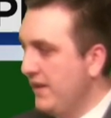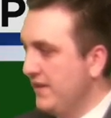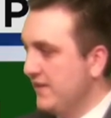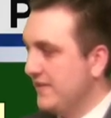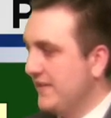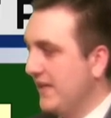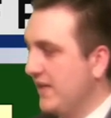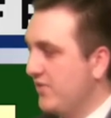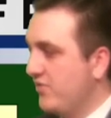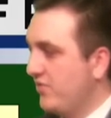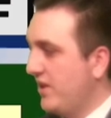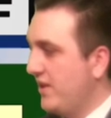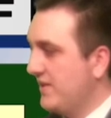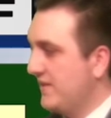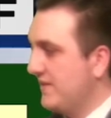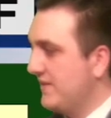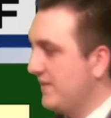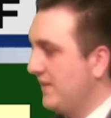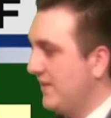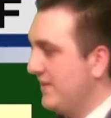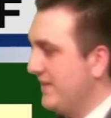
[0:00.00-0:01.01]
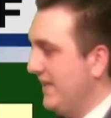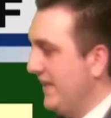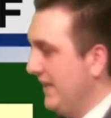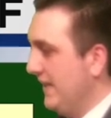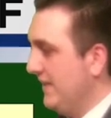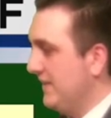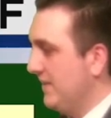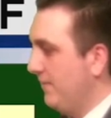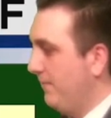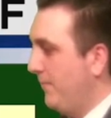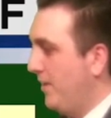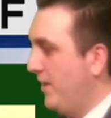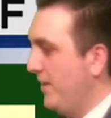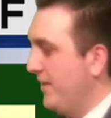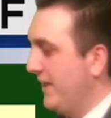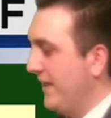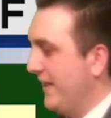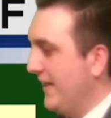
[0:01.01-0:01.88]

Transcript: staying dry Sunday into Monday.